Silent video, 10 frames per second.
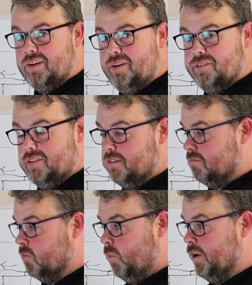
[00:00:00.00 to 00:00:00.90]

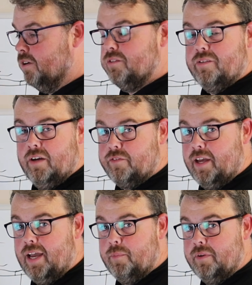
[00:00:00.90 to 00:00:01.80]
causing weird stuff
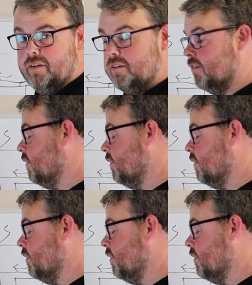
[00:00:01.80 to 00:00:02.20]
to happen.